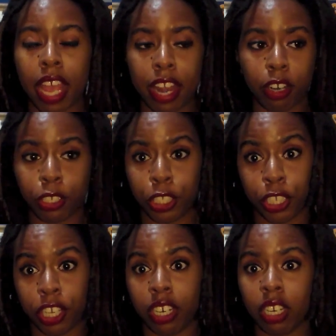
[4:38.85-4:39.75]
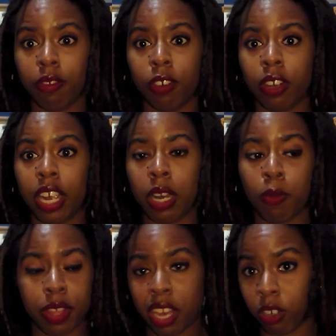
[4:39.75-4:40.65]
and her security for it
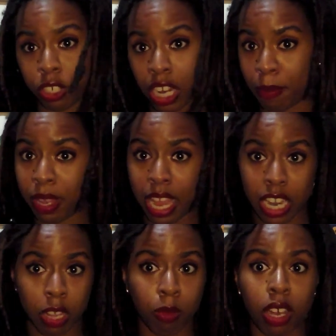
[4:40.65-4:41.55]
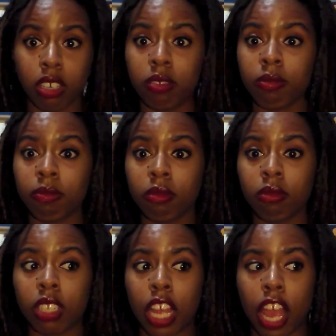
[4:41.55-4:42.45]
without shaming anyone,
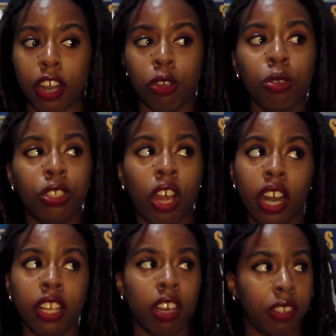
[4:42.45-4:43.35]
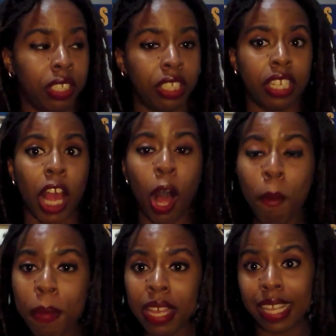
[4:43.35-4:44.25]
and who started off the season
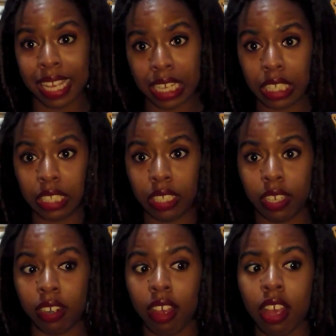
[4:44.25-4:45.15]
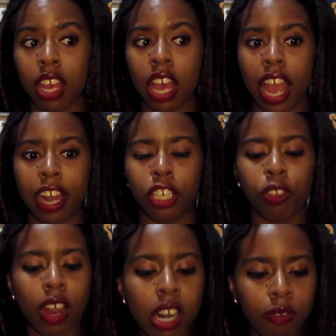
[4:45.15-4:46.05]
helping the innocent and
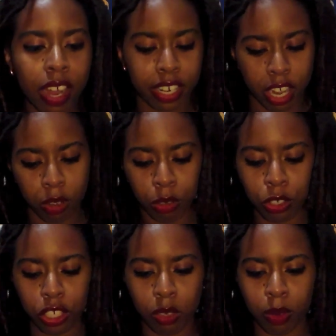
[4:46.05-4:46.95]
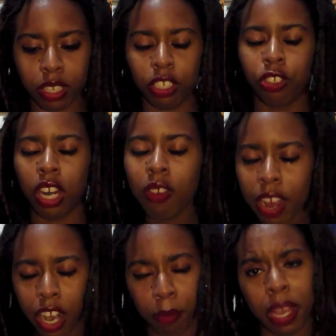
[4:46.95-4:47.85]
trying to find out who she was and trying to
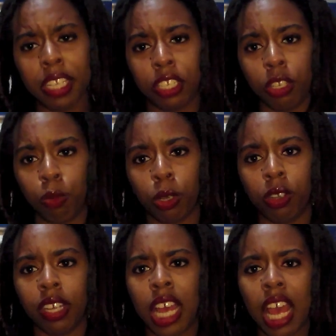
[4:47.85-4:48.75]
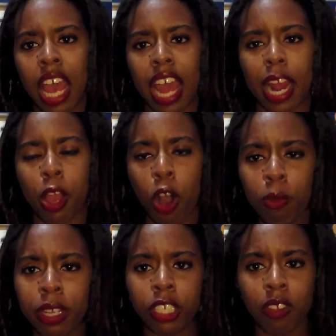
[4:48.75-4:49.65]
find her place in the world. And I
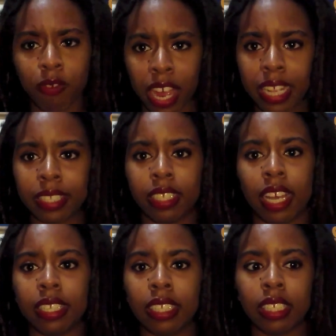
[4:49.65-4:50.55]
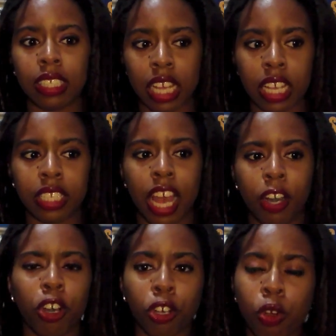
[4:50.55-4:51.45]
hope that she finds it and stays
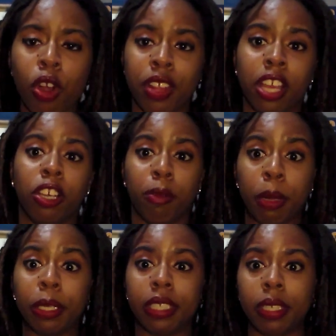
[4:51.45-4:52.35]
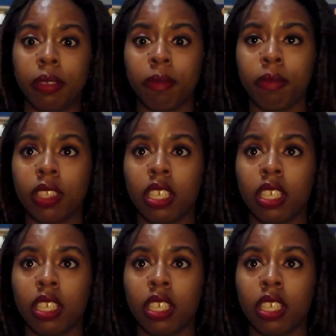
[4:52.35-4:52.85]
at her core that good person.